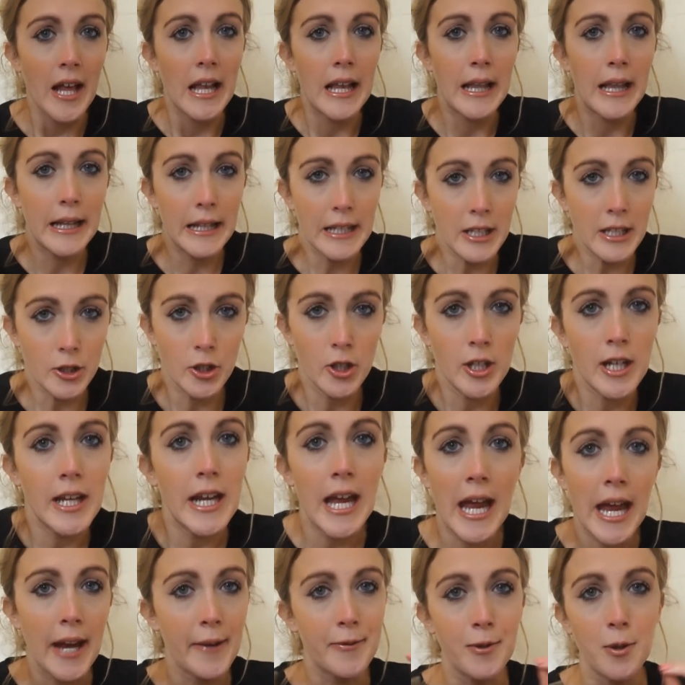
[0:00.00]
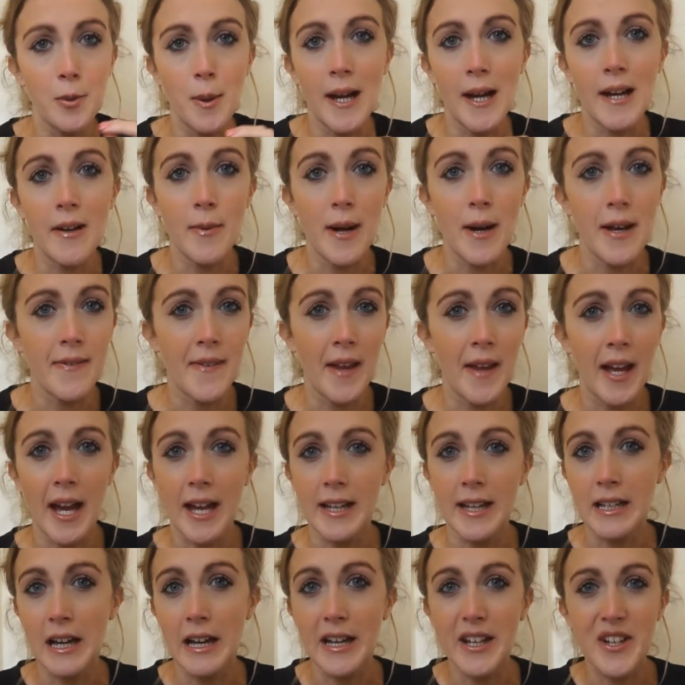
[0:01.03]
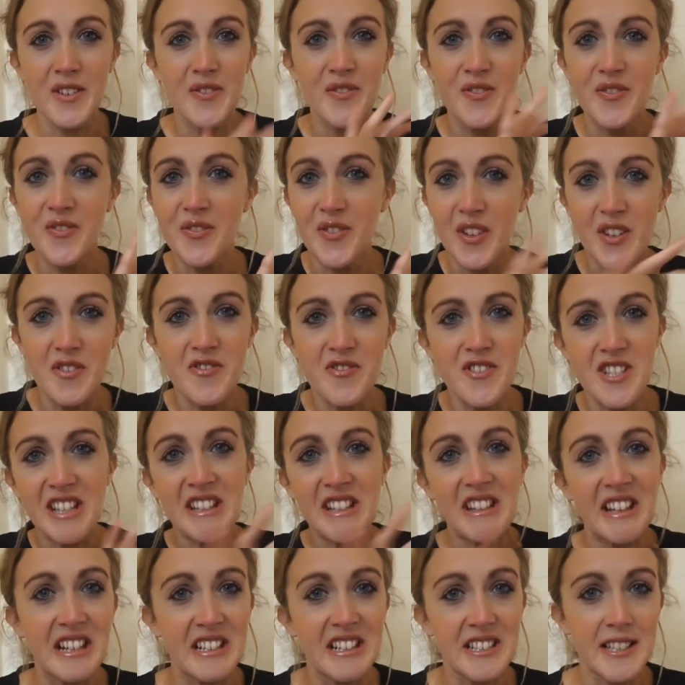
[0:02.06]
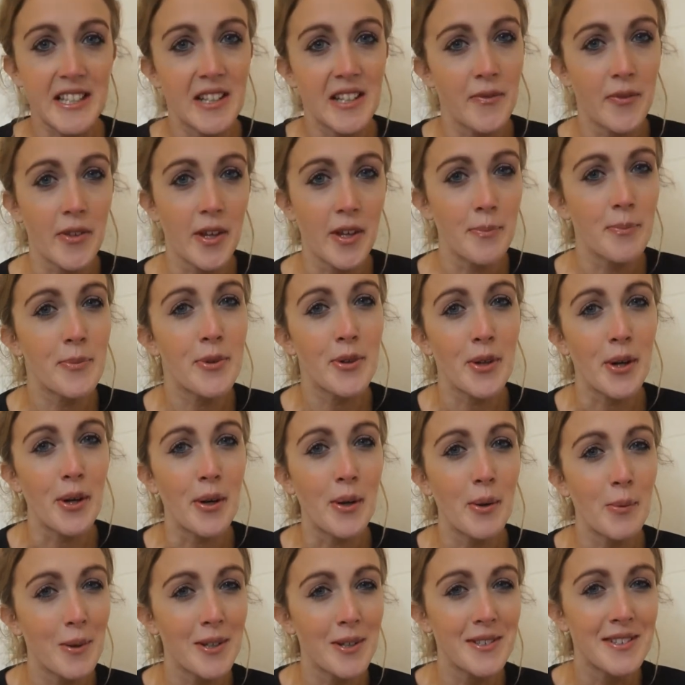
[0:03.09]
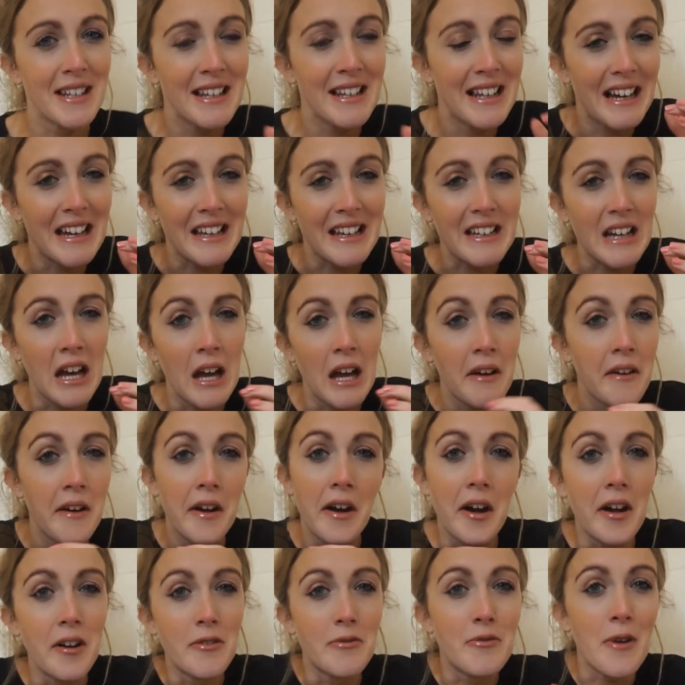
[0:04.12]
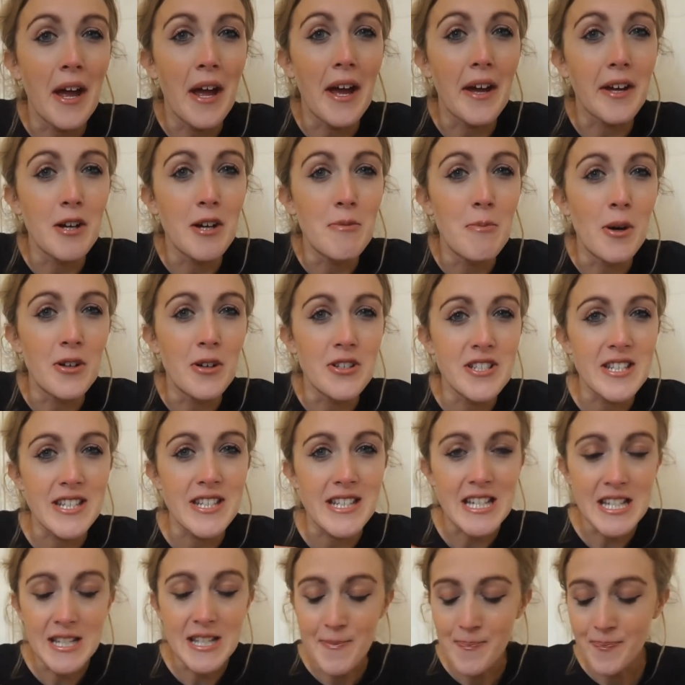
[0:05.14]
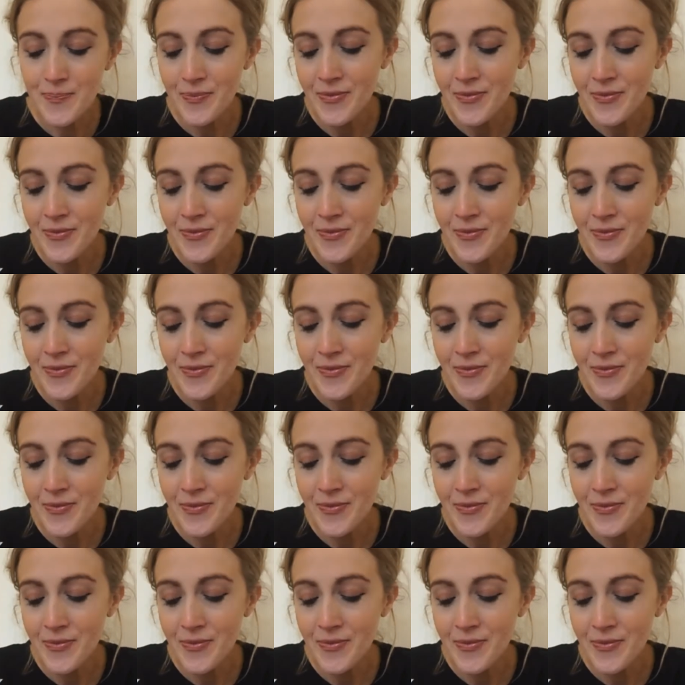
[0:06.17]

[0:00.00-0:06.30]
Literally everywhere I went, they had like 50, 60 of them, so it wasn't like a rare commodity.